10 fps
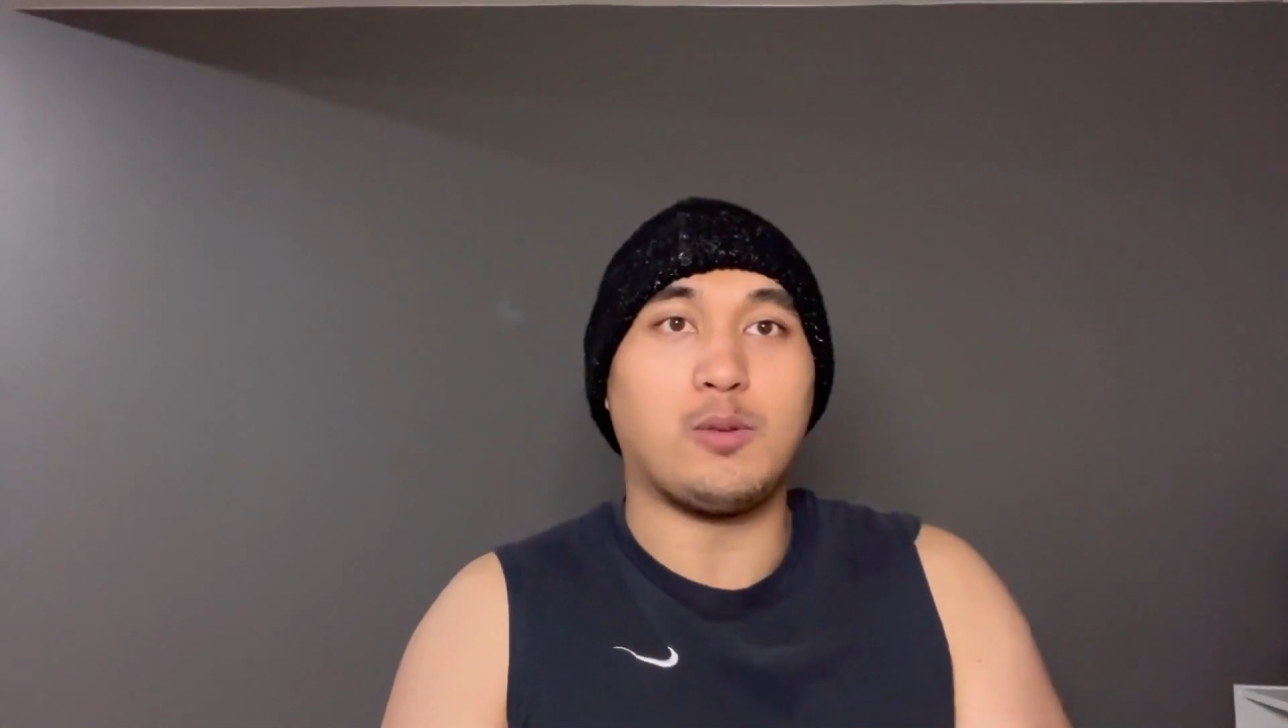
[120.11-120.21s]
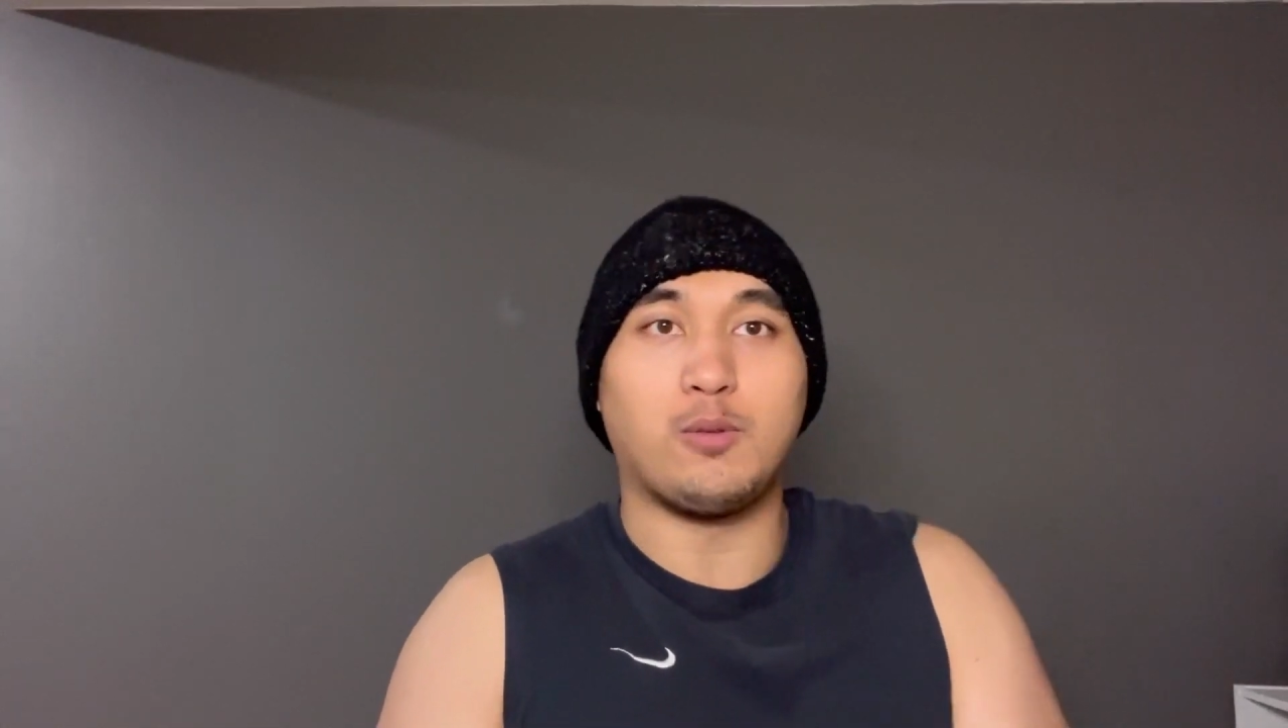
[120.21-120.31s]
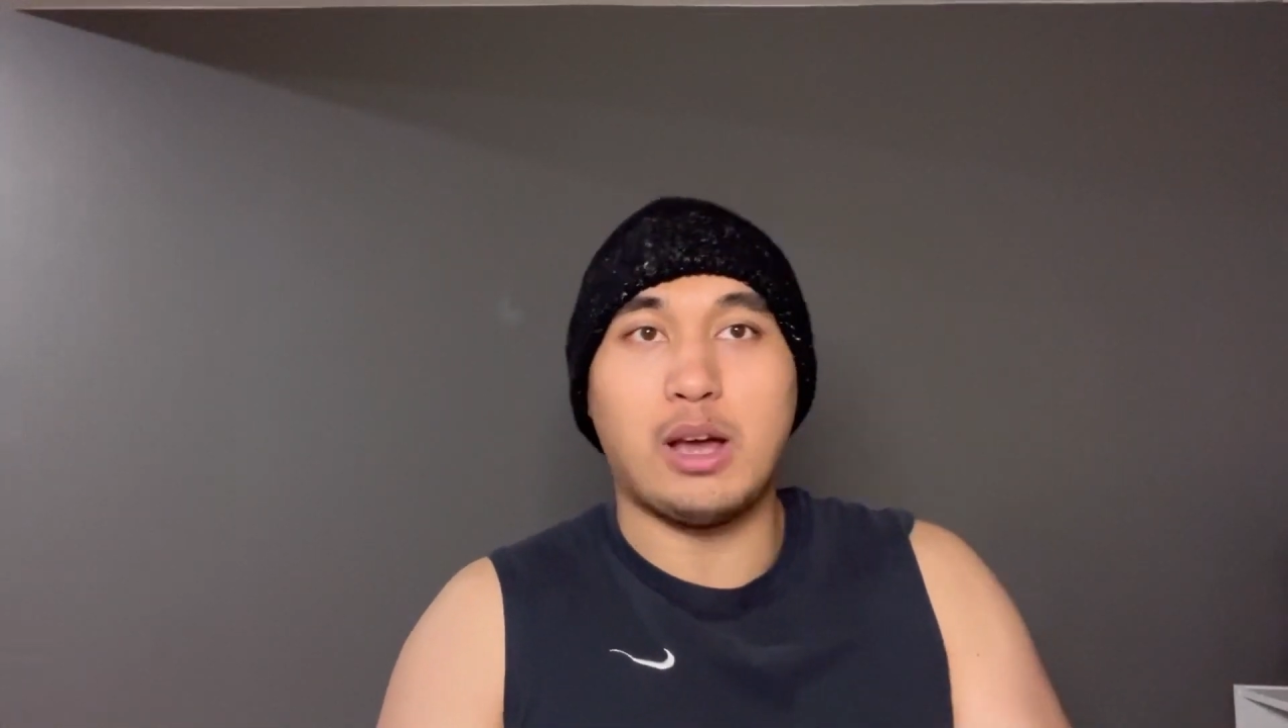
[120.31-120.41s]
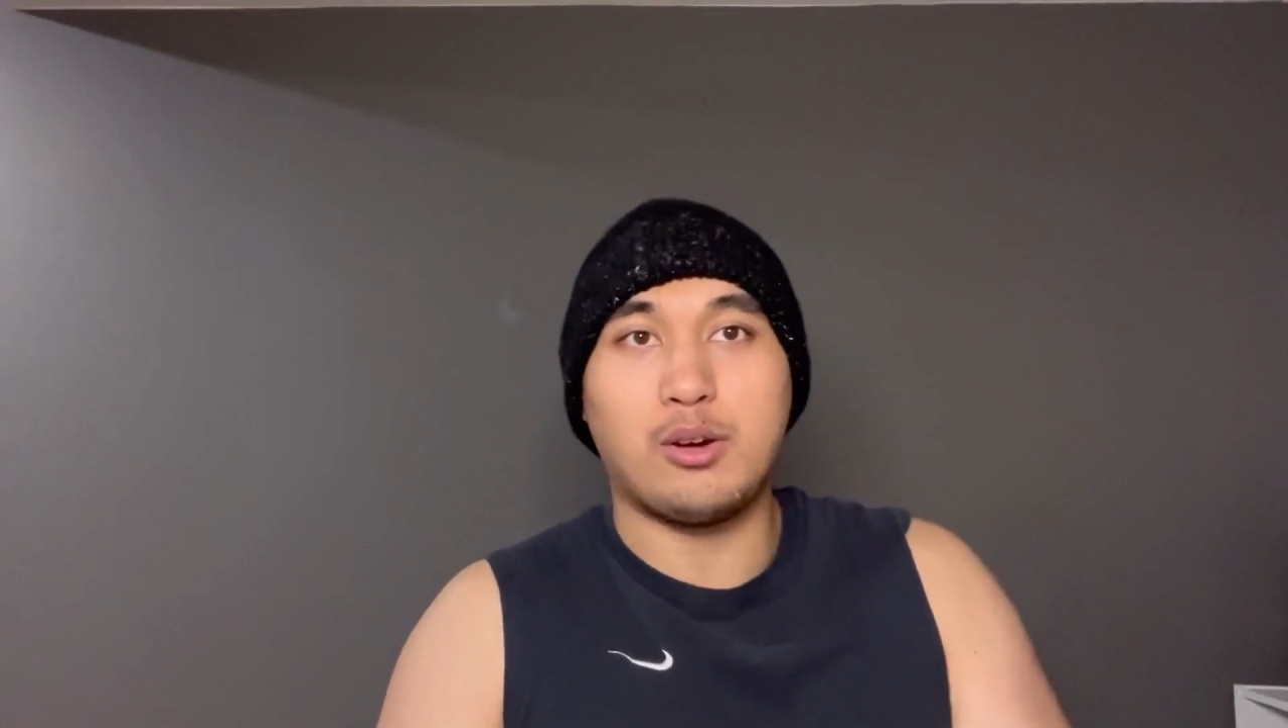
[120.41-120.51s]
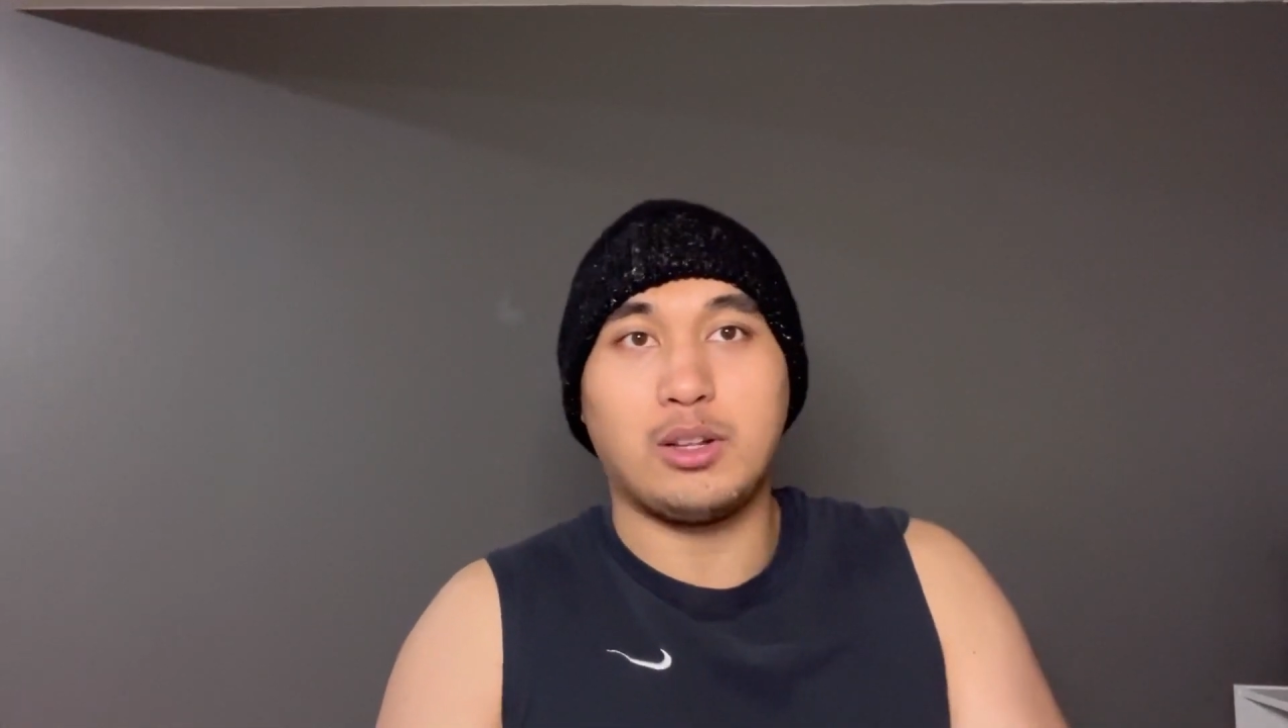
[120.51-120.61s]

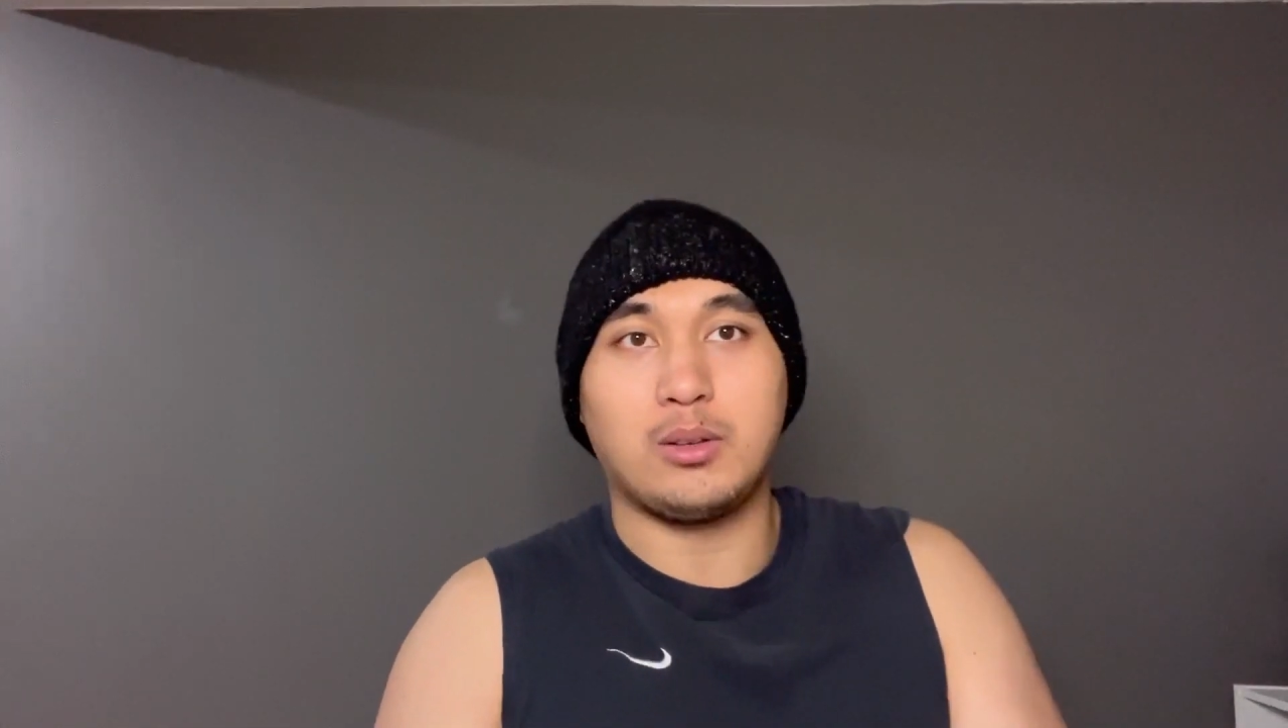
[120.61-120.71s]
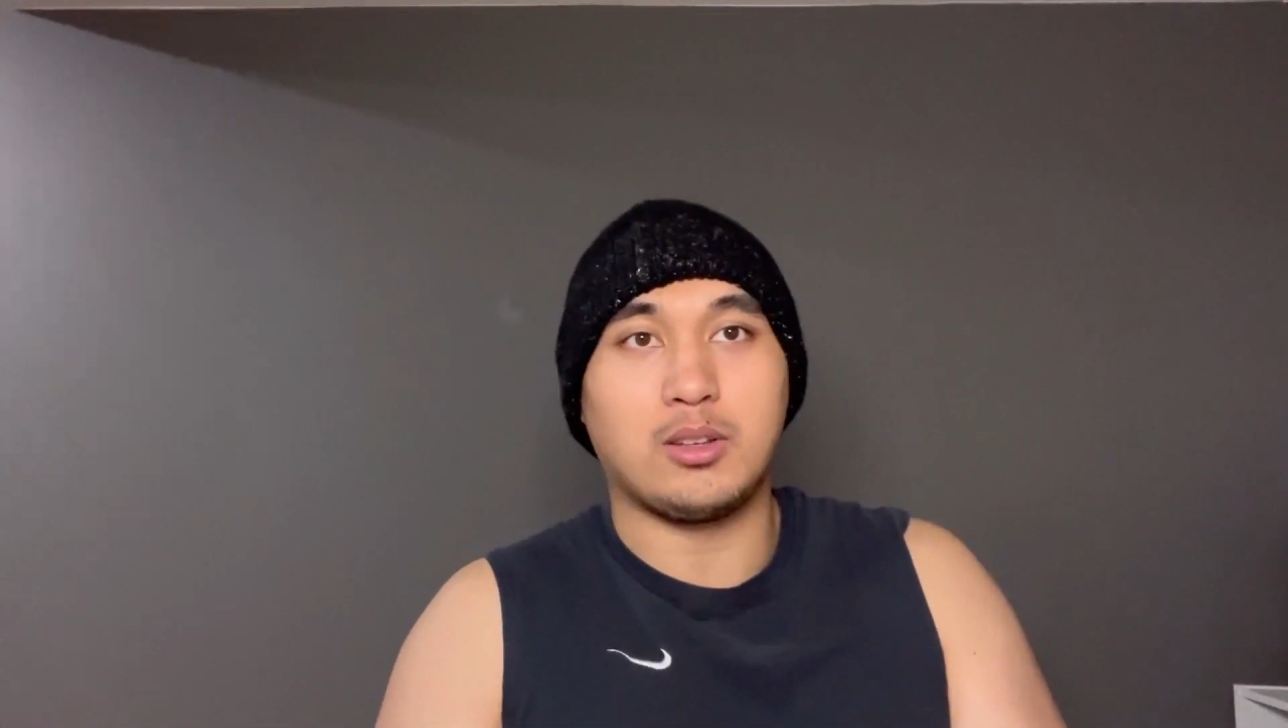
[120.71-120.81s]
found it